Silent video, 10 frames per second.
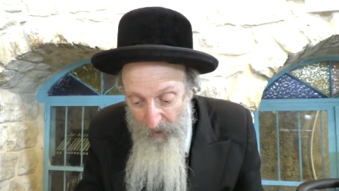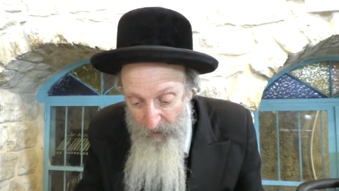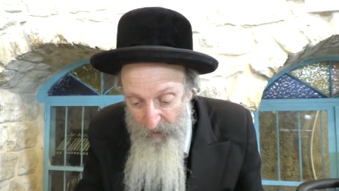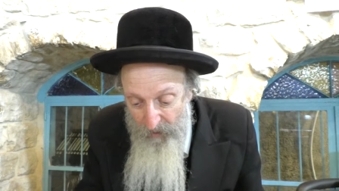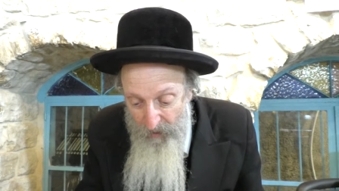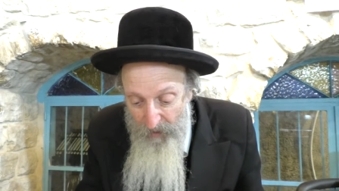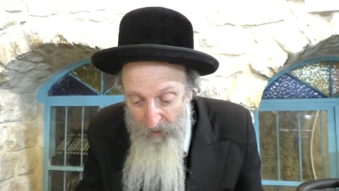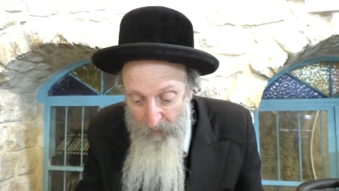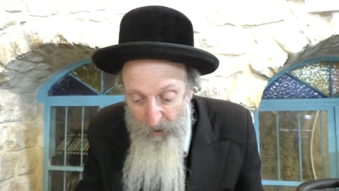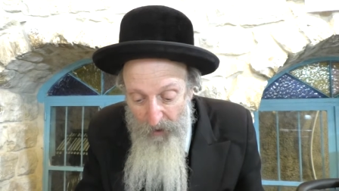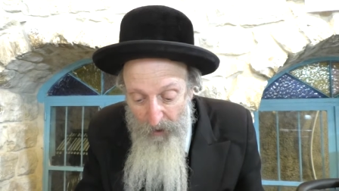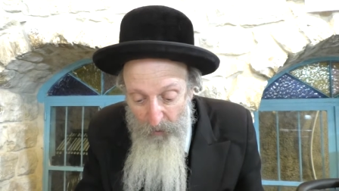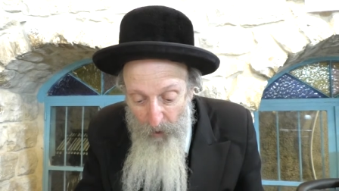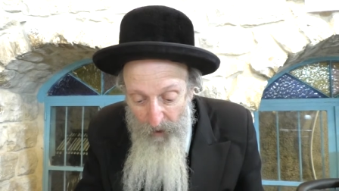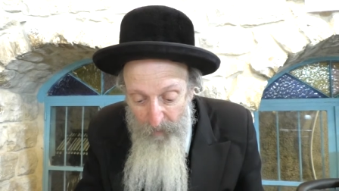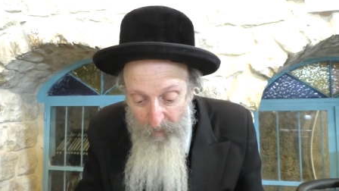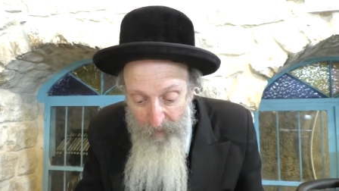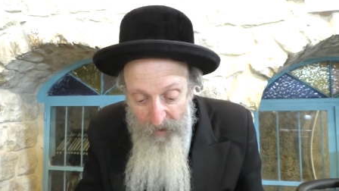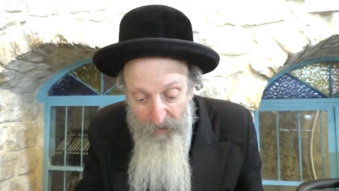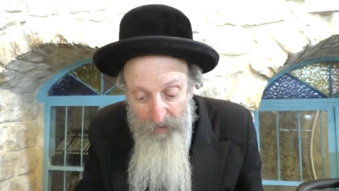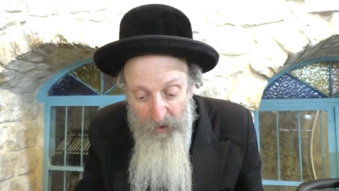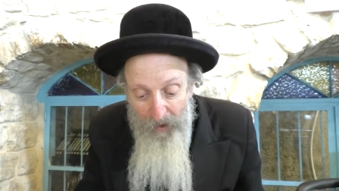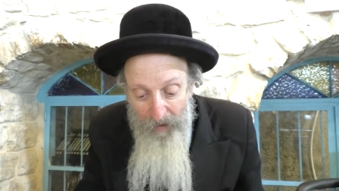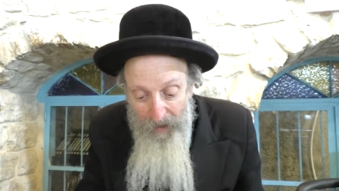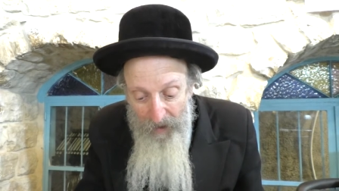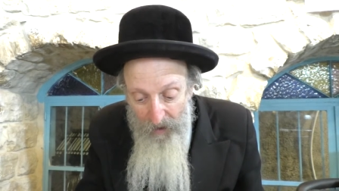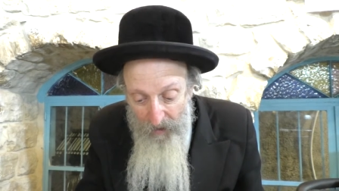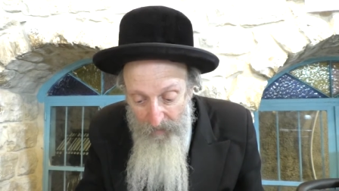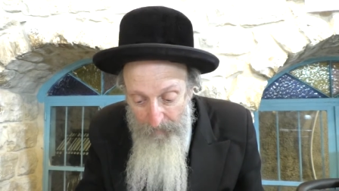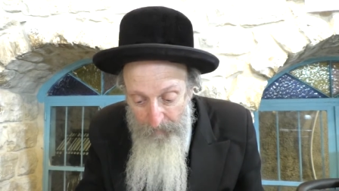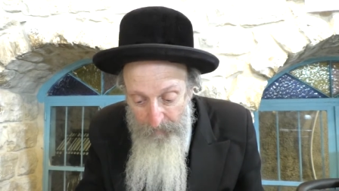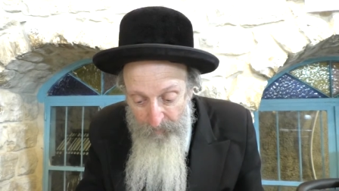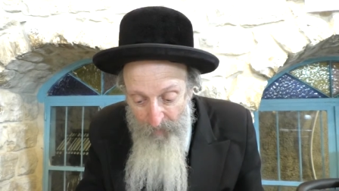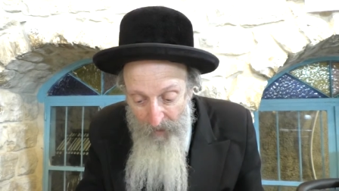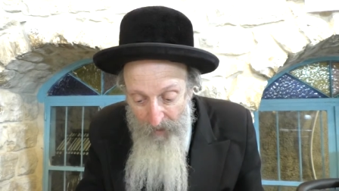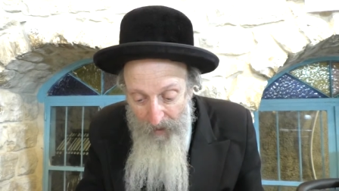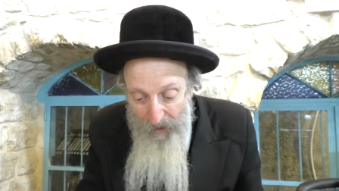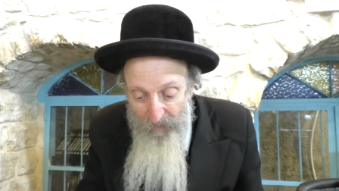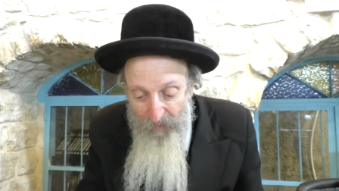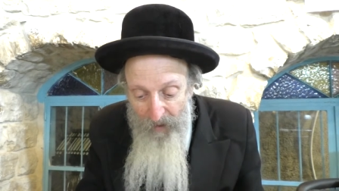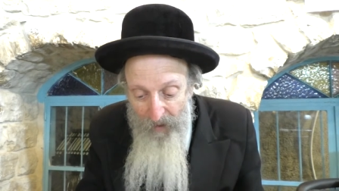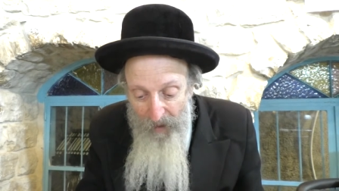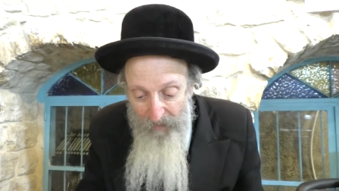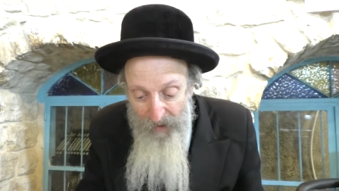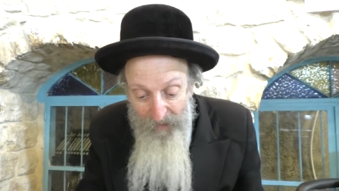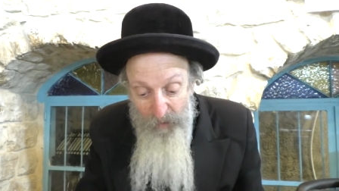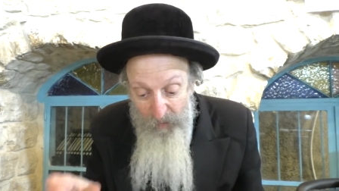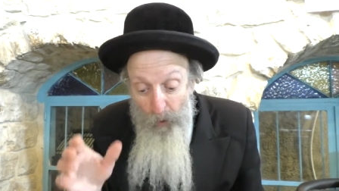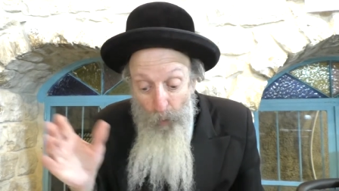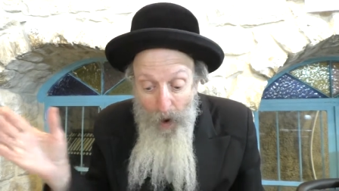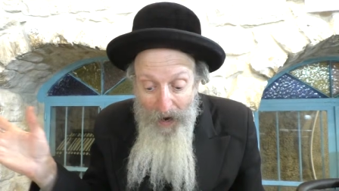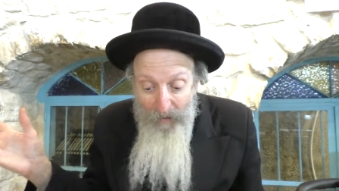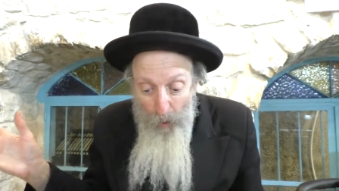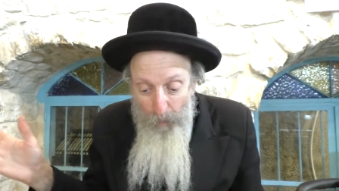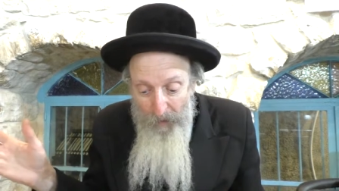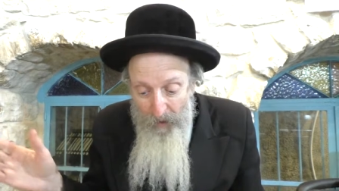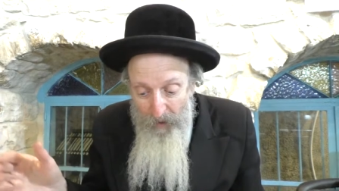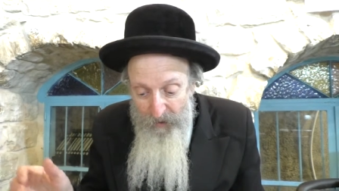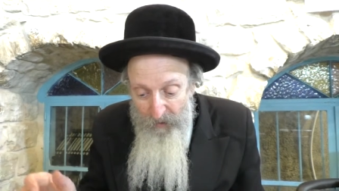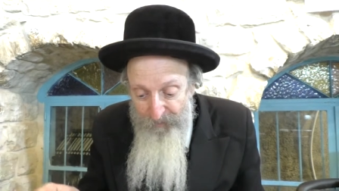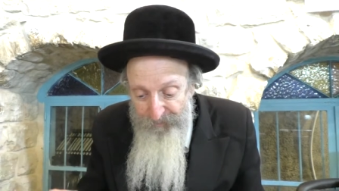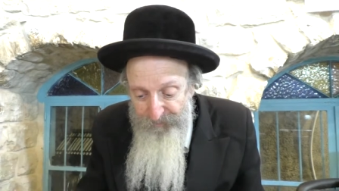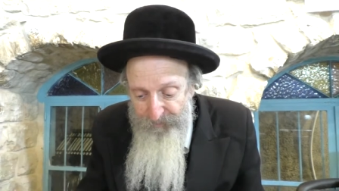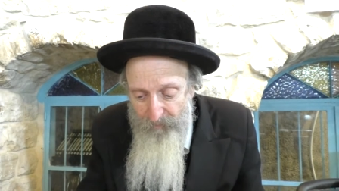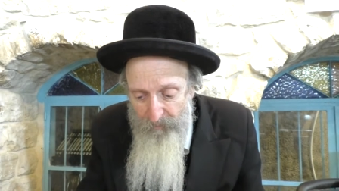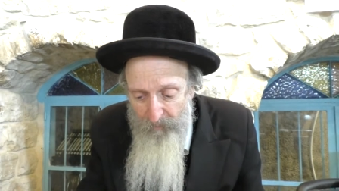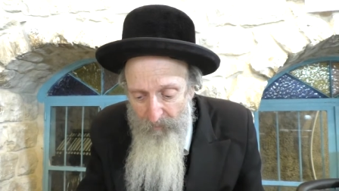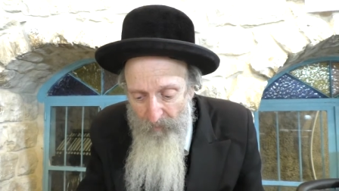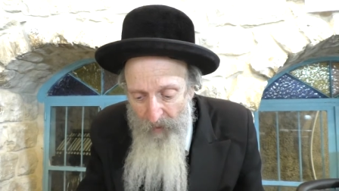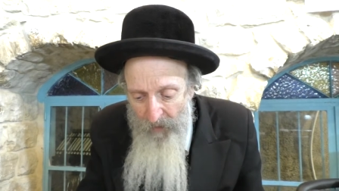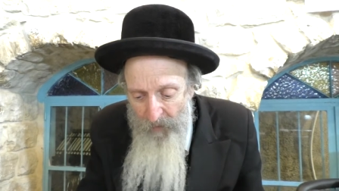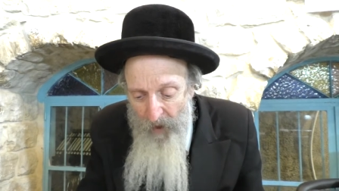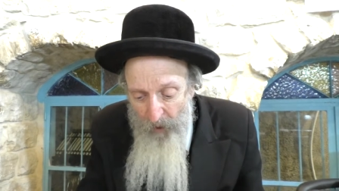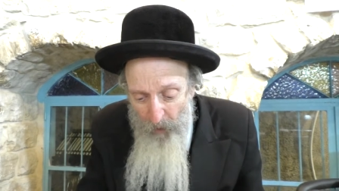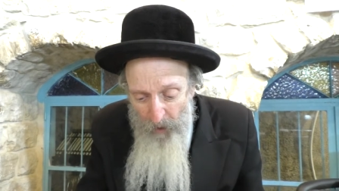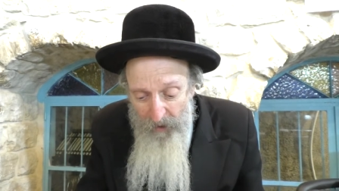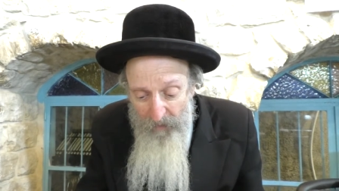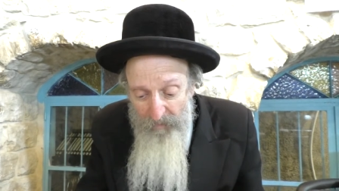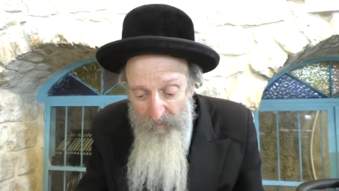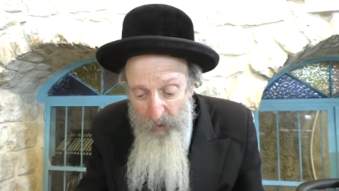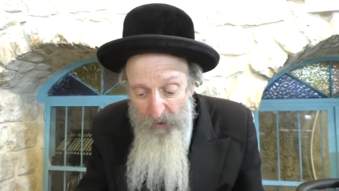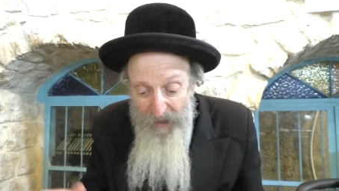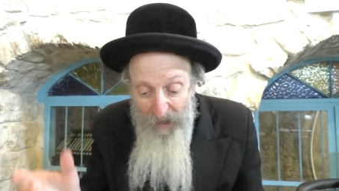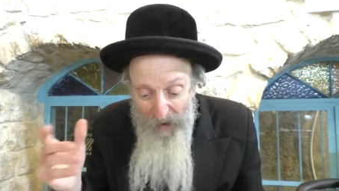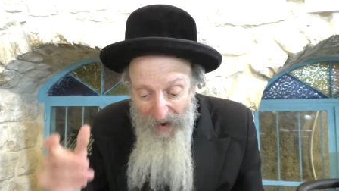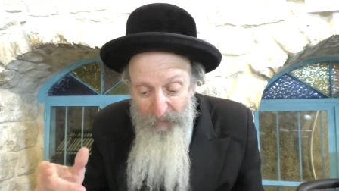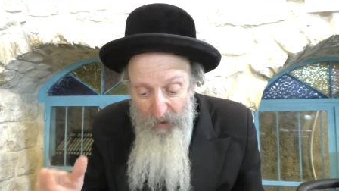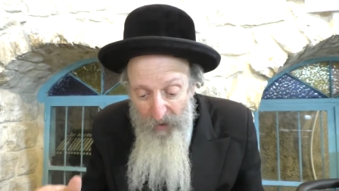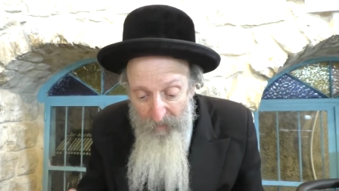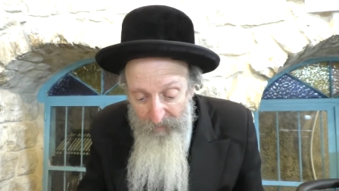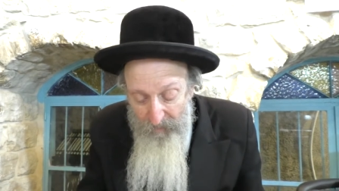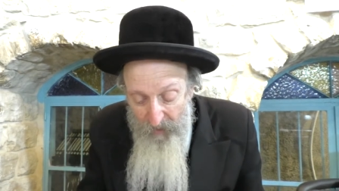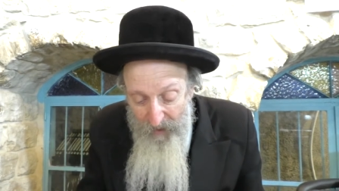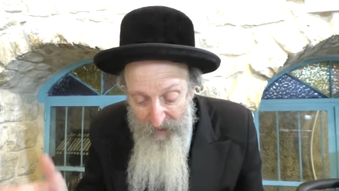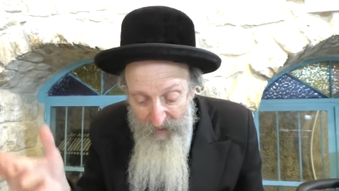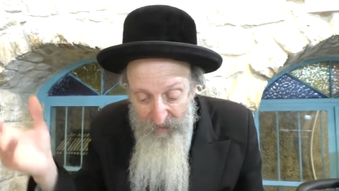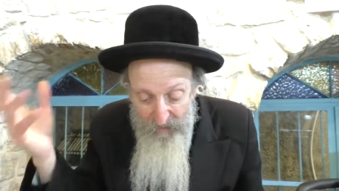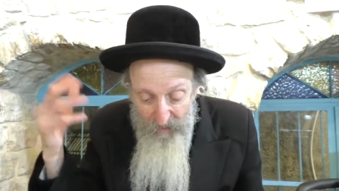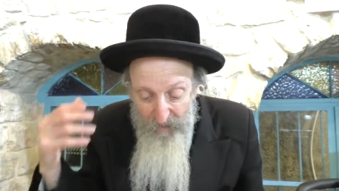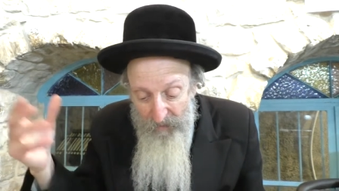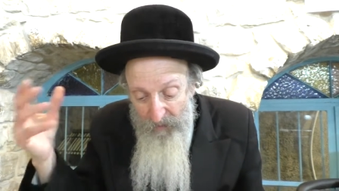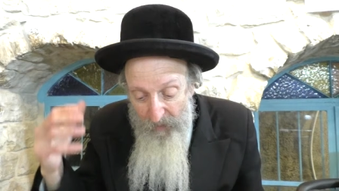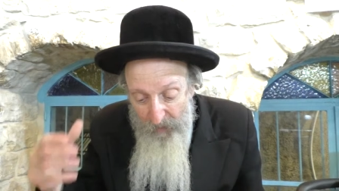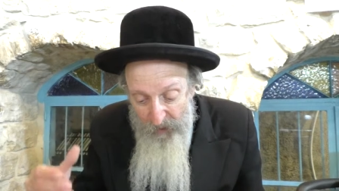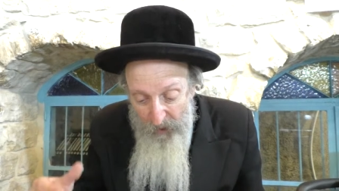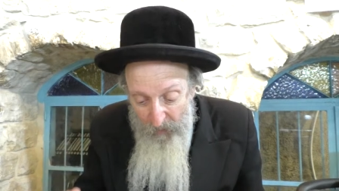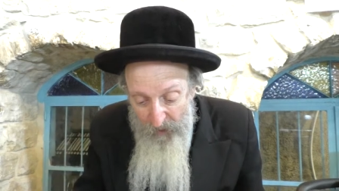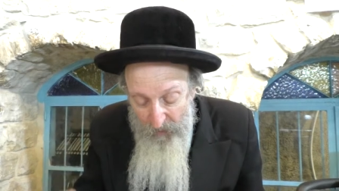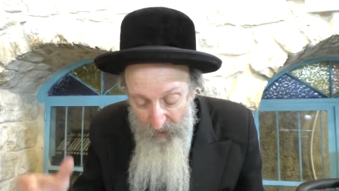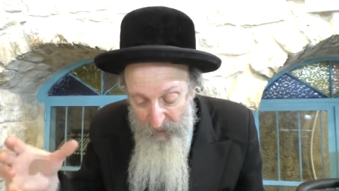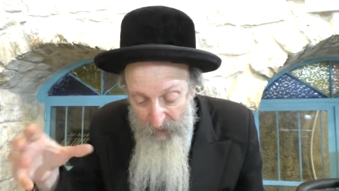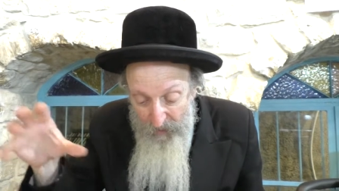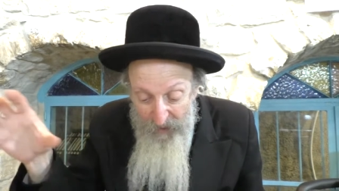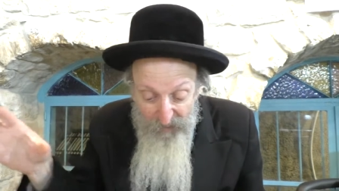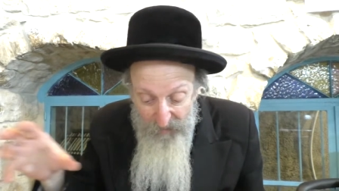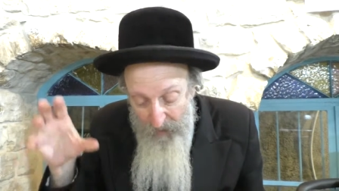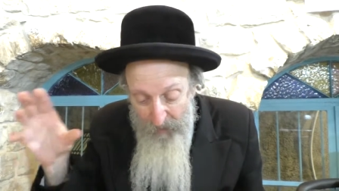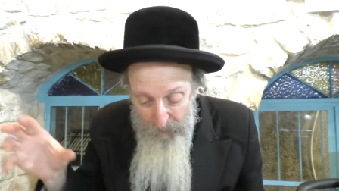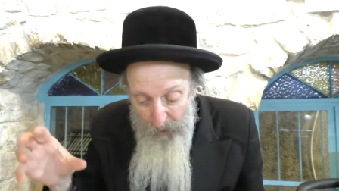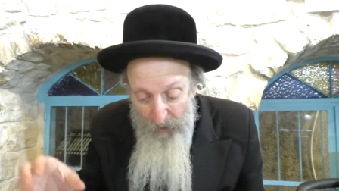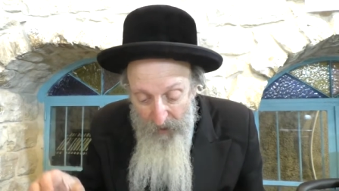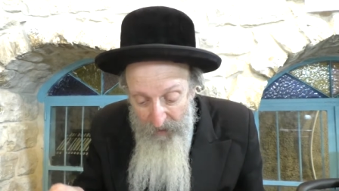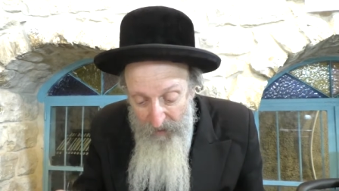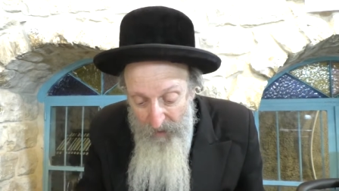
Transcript: large. The shalach and the heichal, and the and that was a very wide opening also. And the Achroinim, those that came after them, the next uh, whatever generation, the next next period,